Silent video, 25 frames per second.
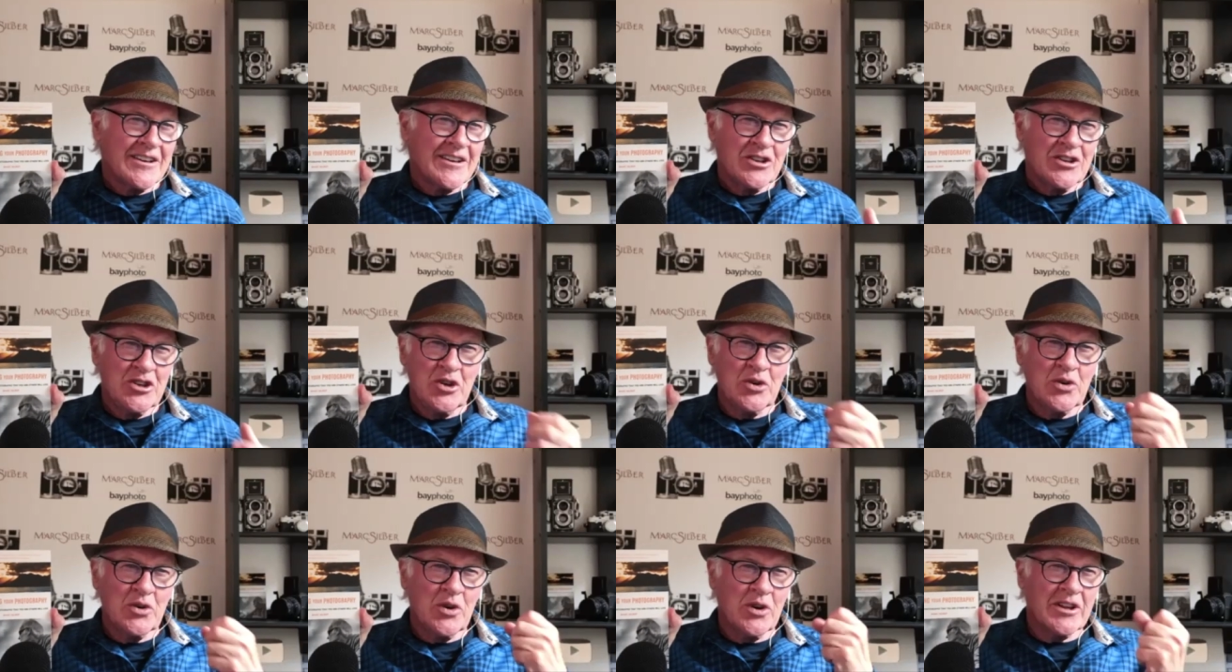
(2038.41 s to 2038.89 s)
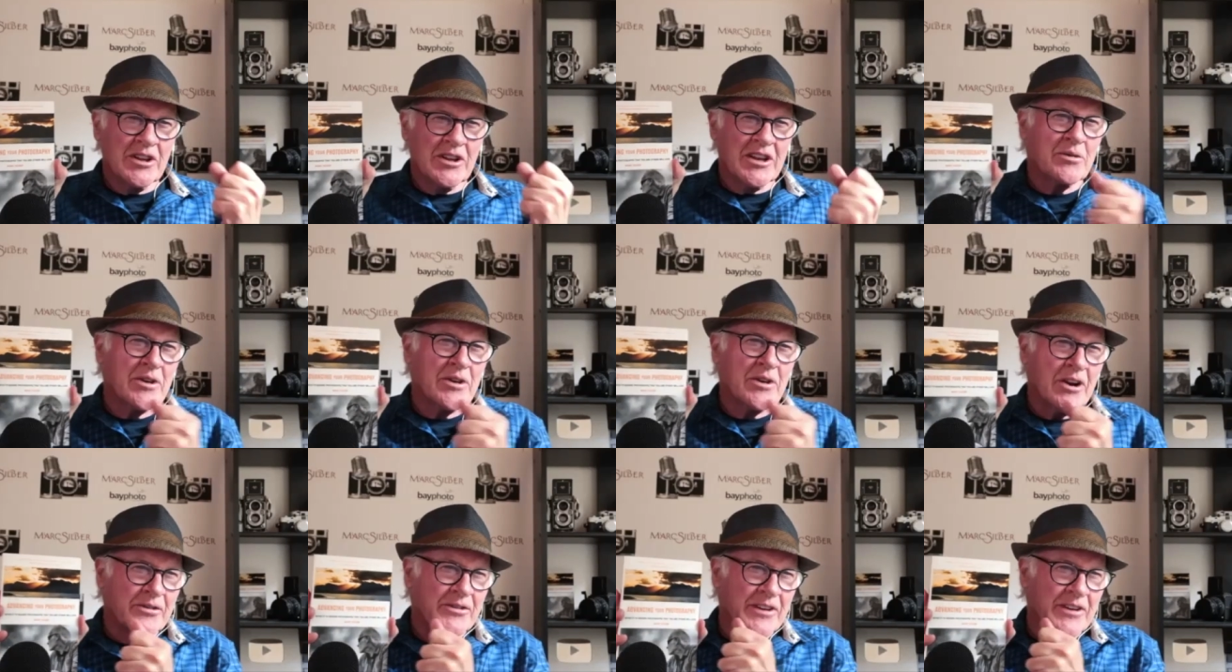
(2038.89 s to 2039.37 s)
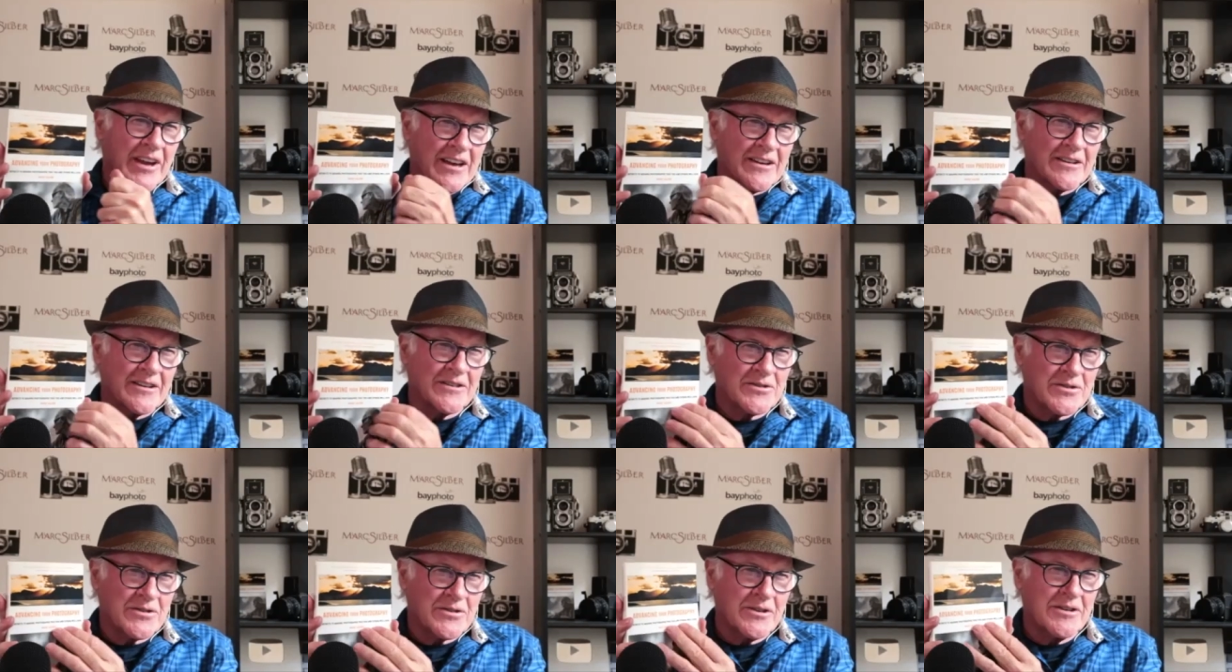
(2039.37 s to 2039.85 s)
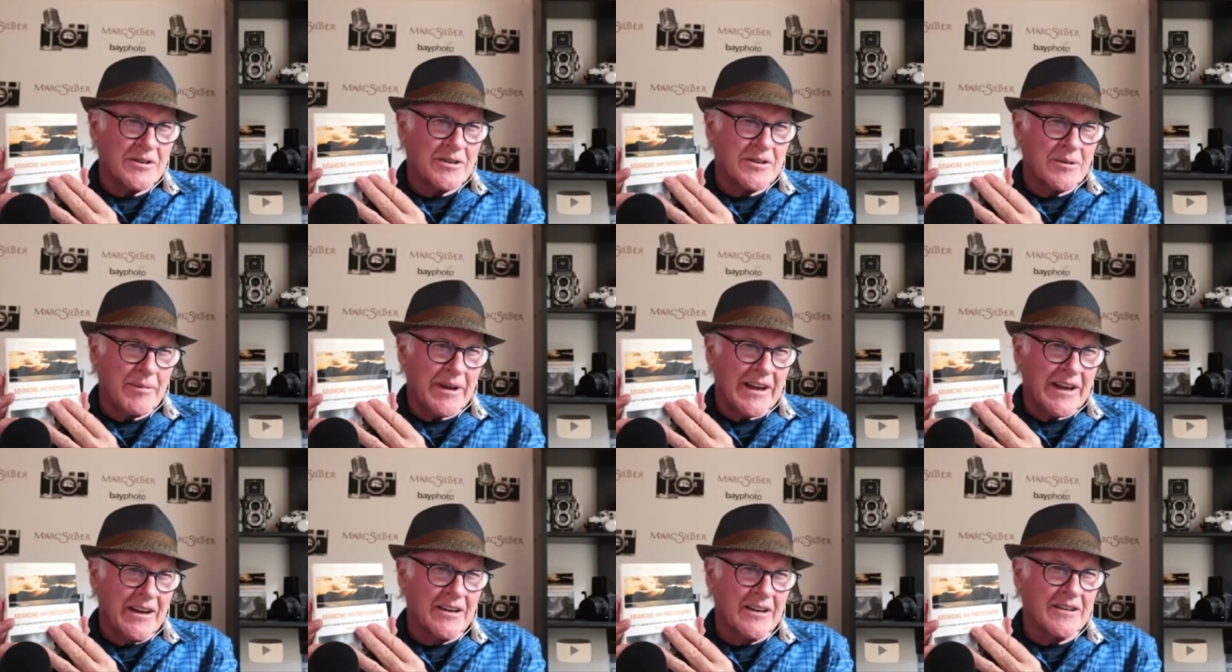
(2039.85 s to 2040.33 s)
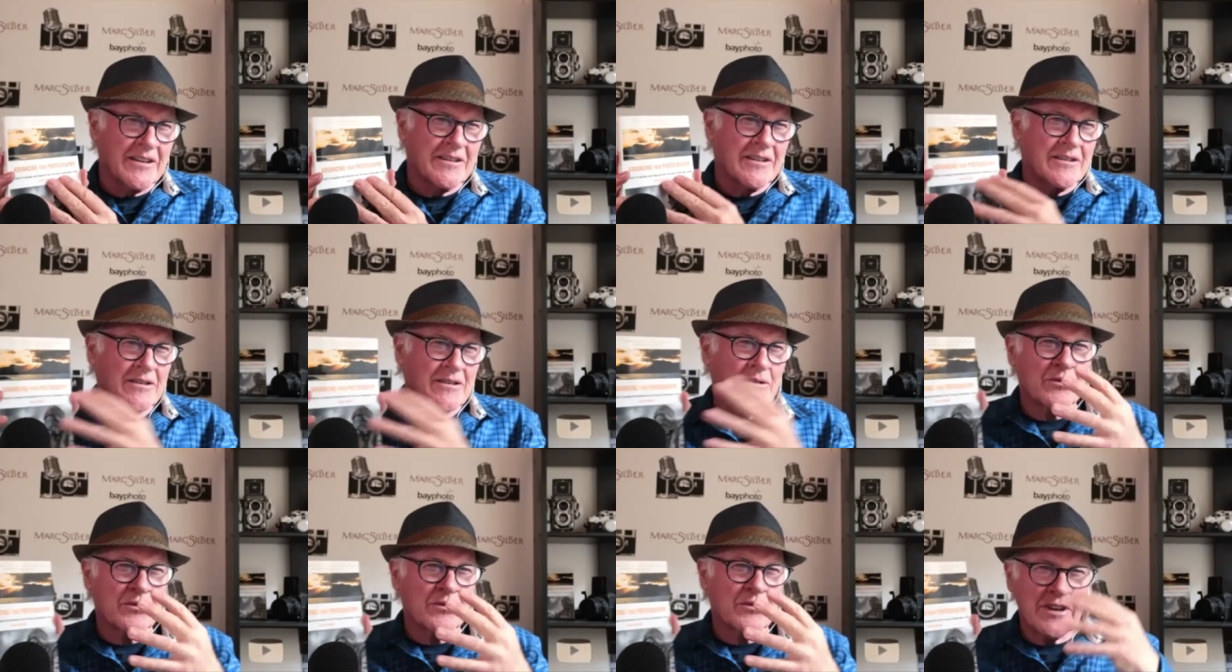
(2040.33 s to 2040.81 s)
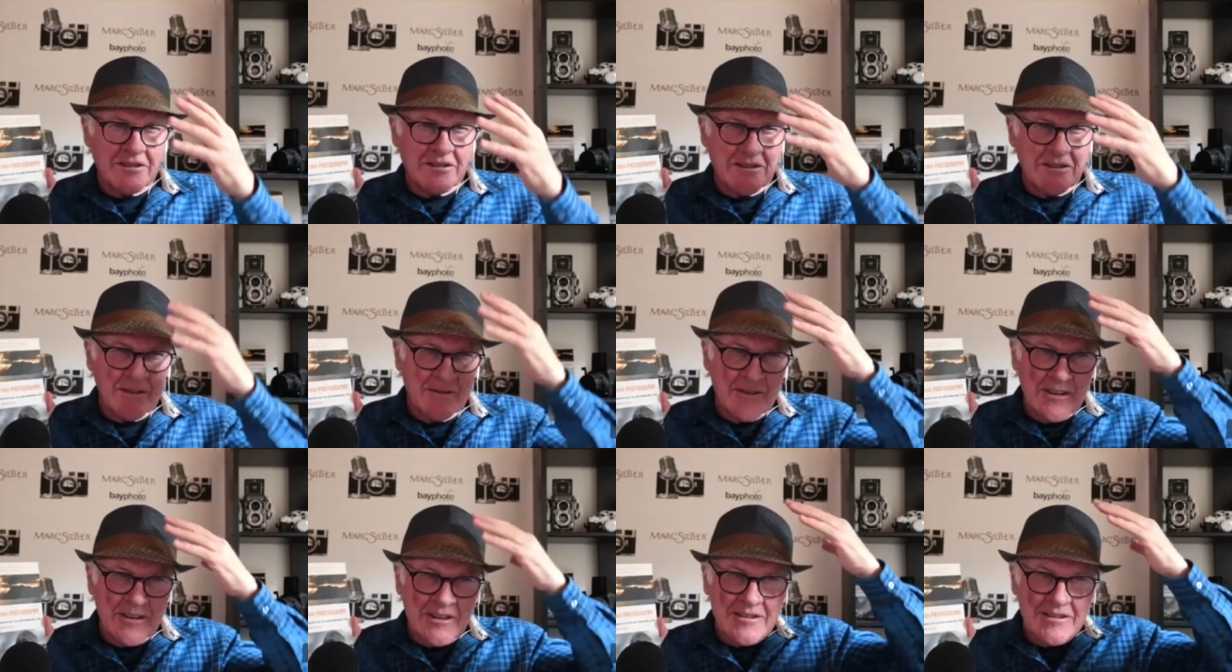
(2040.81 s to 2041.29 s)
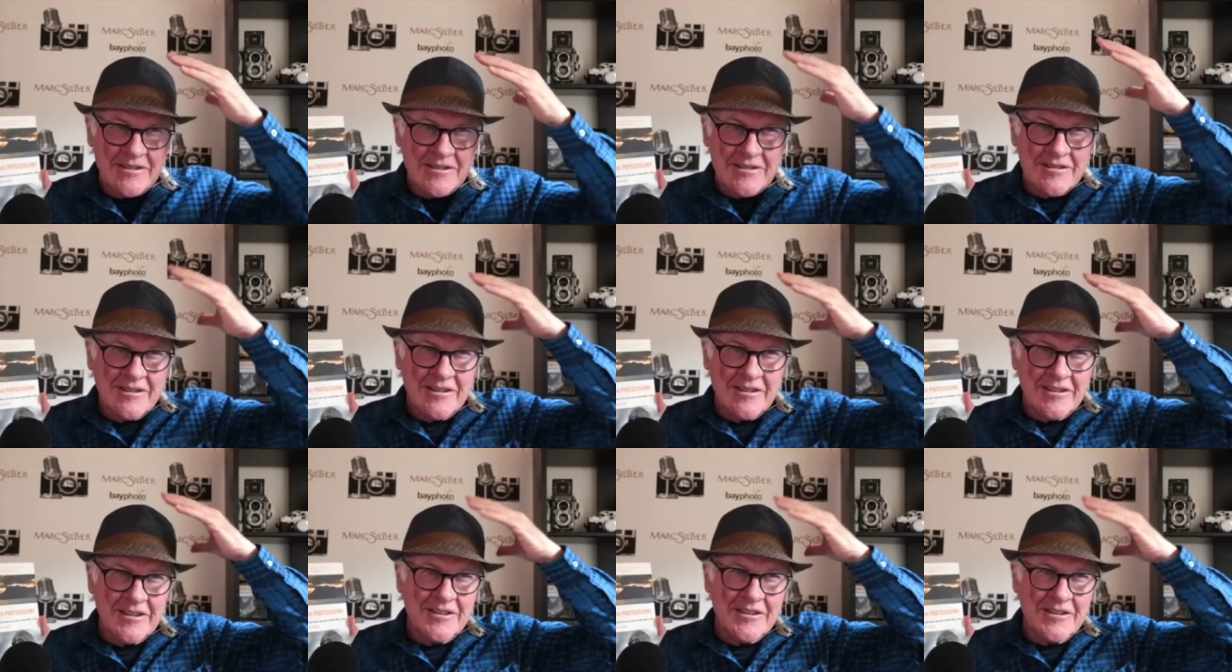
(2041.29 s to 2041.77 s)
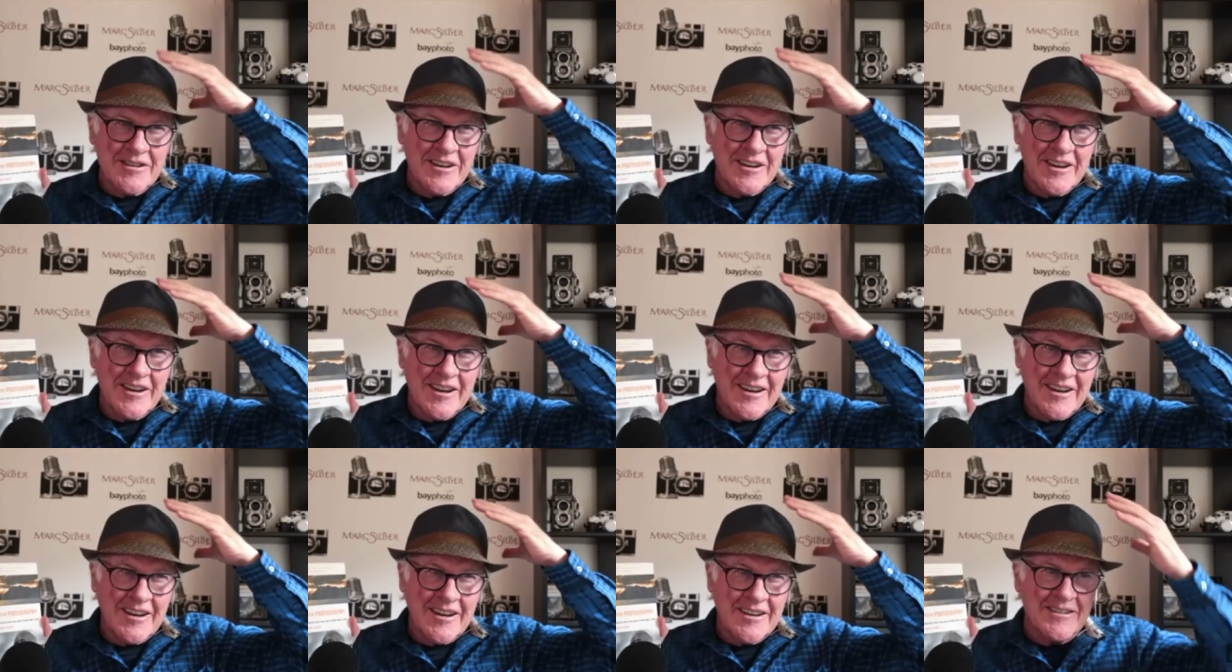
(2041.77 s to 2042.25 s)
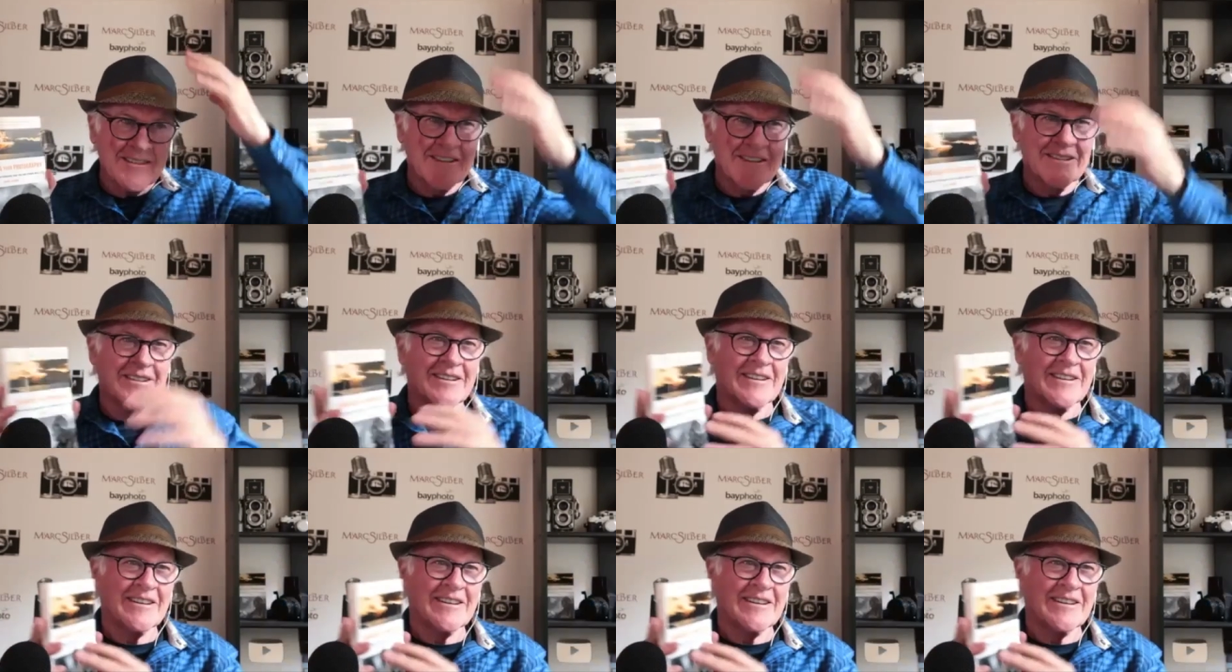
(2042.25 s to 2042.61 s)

you only wrote down a certain amount, and the rest of it is still in your head.